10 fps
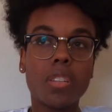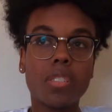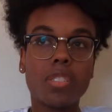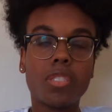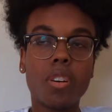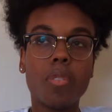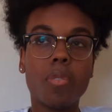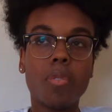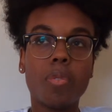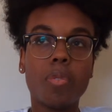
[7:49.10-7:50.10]

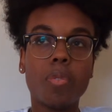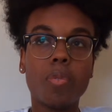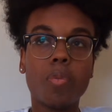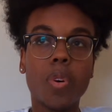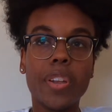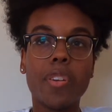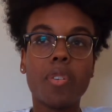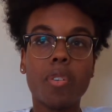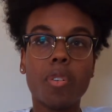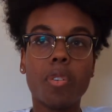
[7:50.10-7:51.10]
so when
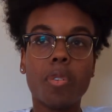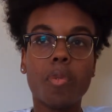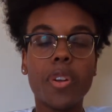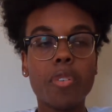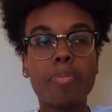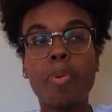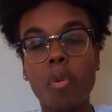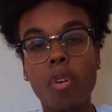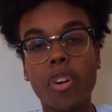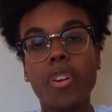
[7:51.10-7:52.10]
you're
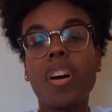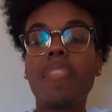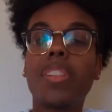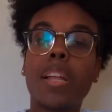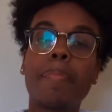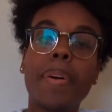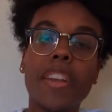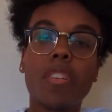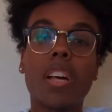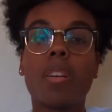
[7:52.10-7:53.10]
poor, you don't have a lot of
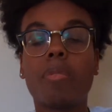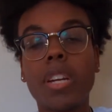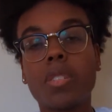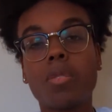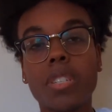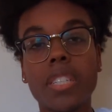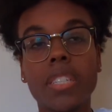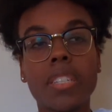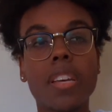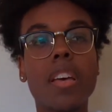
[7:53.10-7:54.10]
money or a lot of
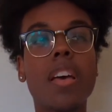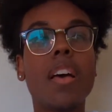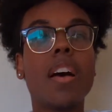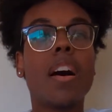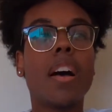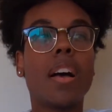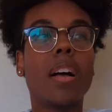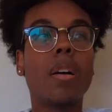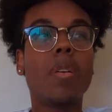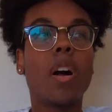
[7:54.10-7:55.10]
resources.
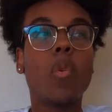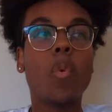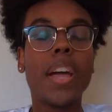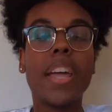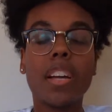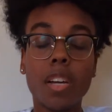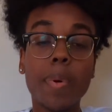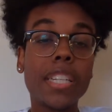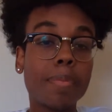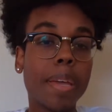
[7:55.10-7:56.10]
A good
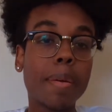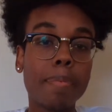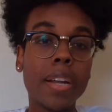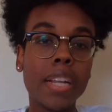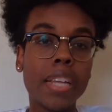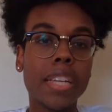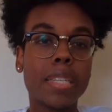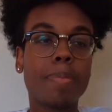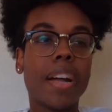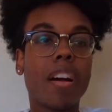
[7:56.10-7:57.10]
way to make money is
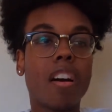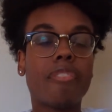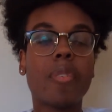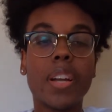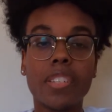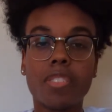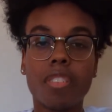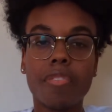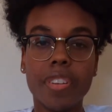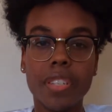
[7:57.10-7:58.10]
by offering a
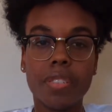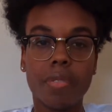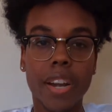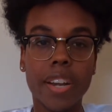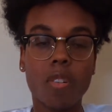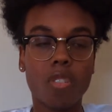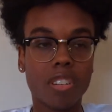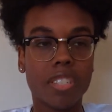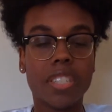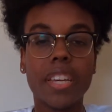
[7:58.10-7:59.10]
service, right, or a
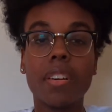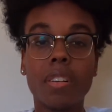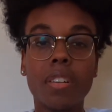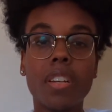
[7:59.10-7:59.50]
skill.